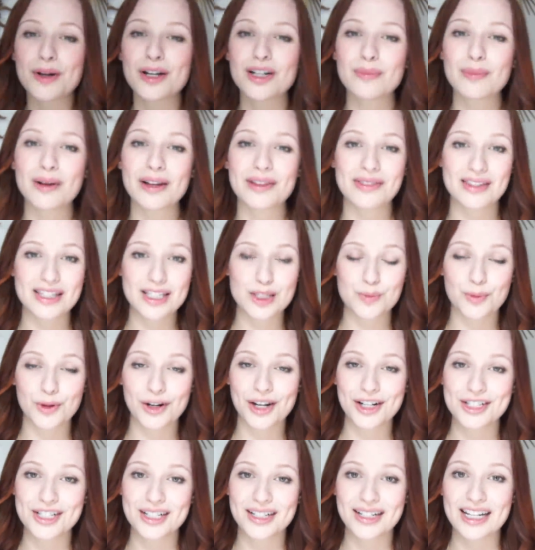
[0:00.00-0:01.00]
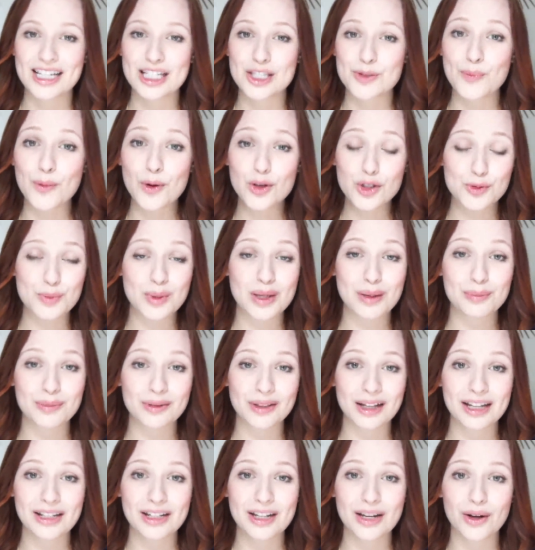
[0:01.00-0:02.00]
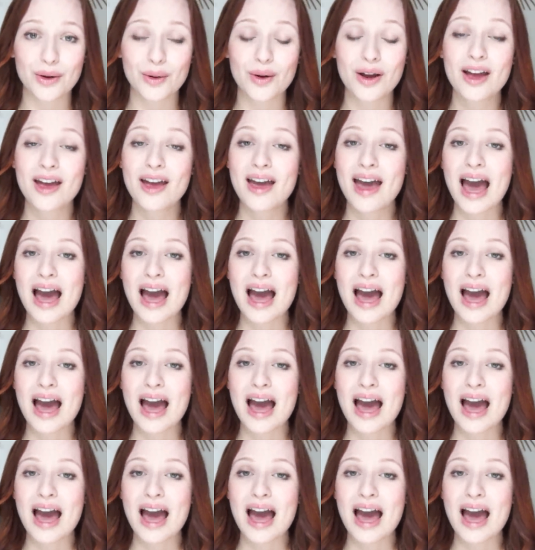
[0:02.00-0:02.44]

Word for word: part about this project is most people I know